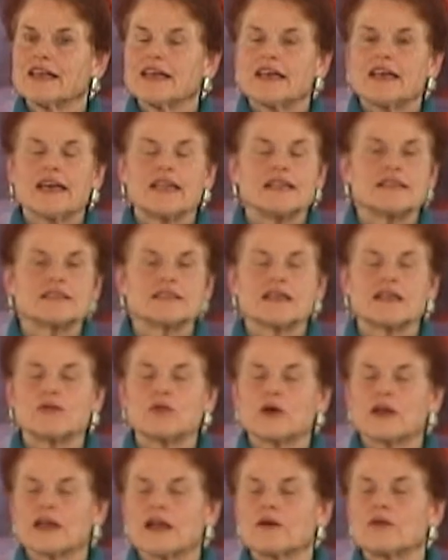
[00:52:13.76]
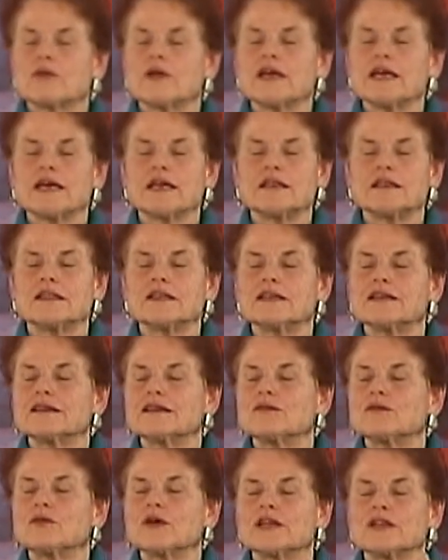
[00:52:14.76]
And he said, "When I read
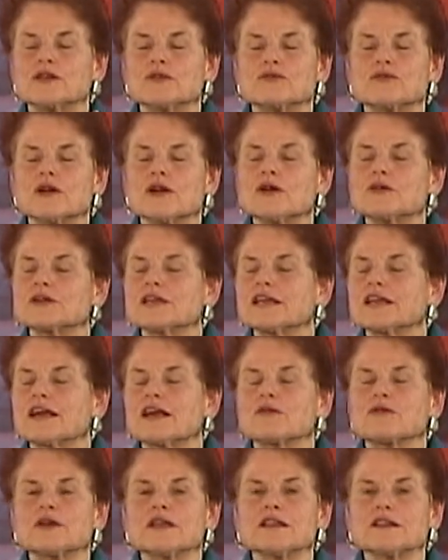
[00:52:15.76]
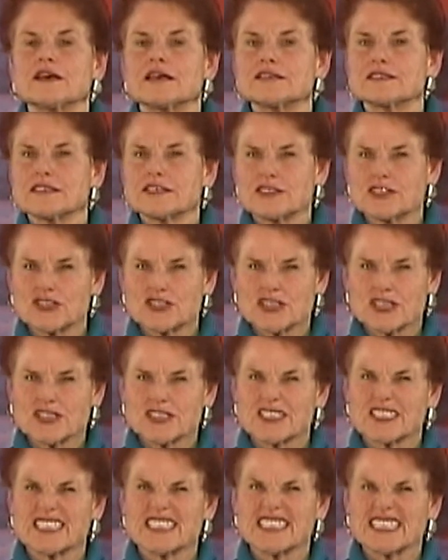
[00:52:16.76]
what you wrote, and I realized this is
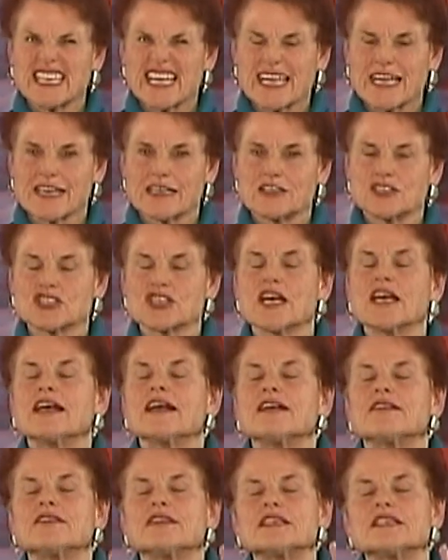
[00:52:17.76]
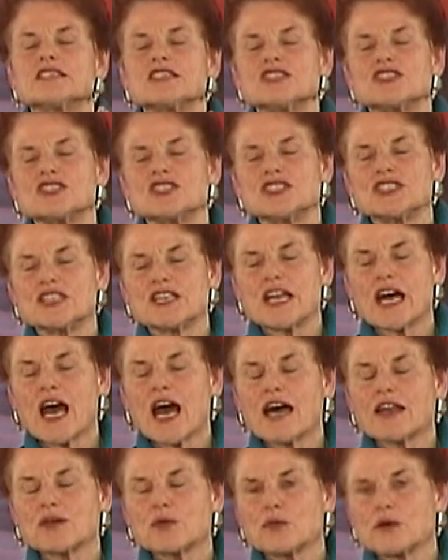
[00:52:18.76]
just a stage. This is
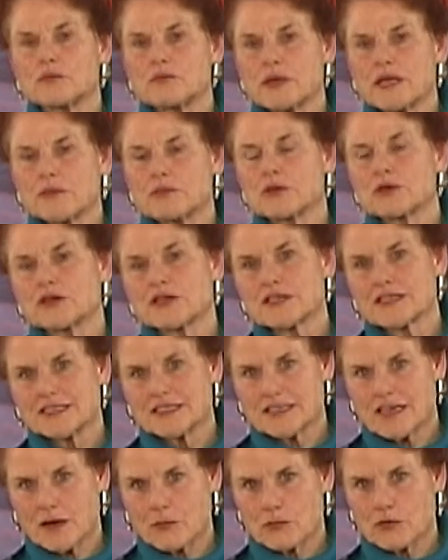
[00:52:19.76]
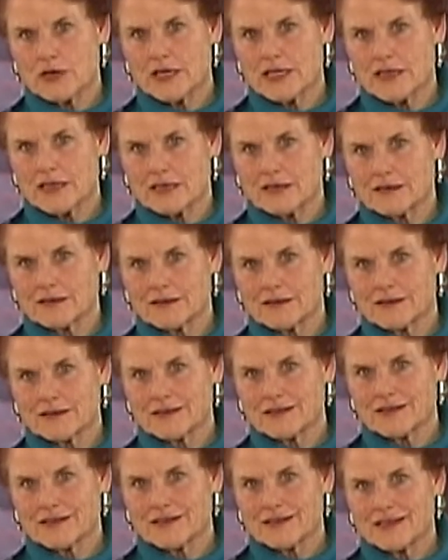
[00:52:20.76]
not when people are going to stop breathing."
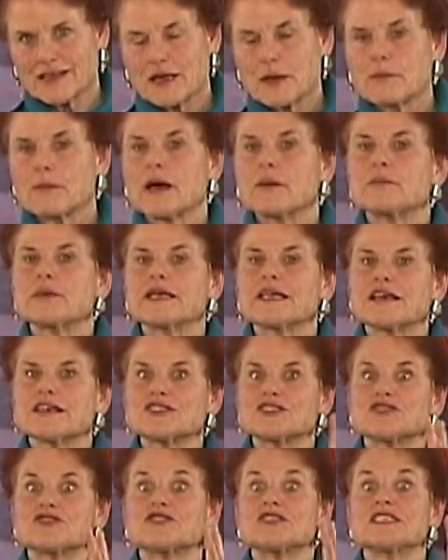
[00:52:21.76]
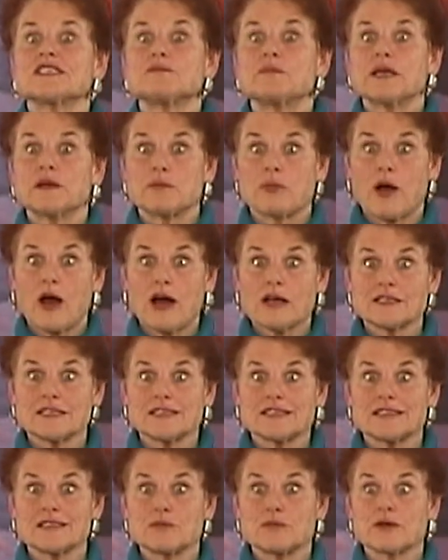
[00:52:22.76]
But because there's these big
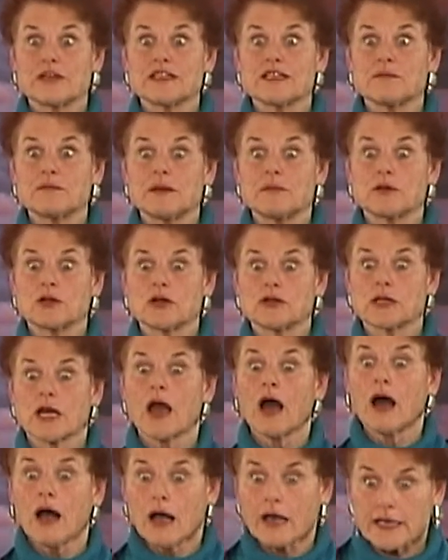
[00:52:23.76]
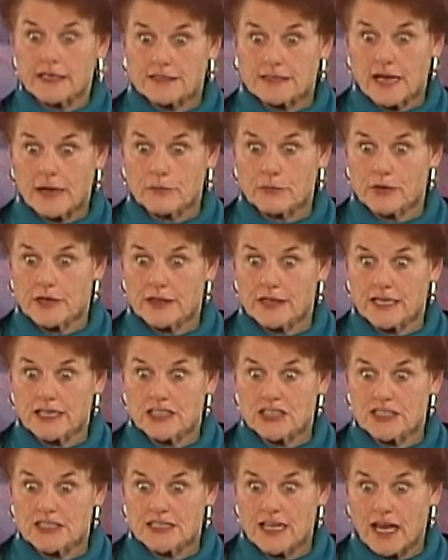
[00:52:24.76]
pauses in the breathing, people go, "Oh, he stopped breathing. He
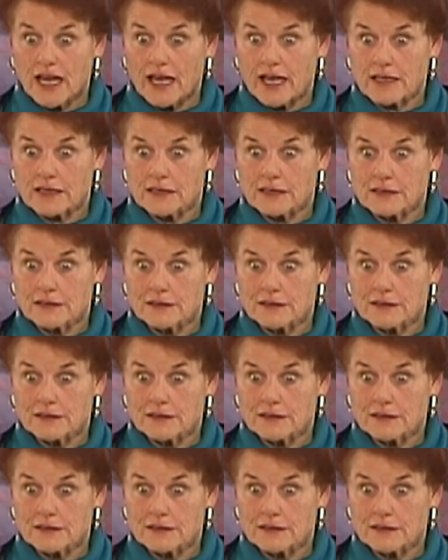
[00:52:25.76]
just died."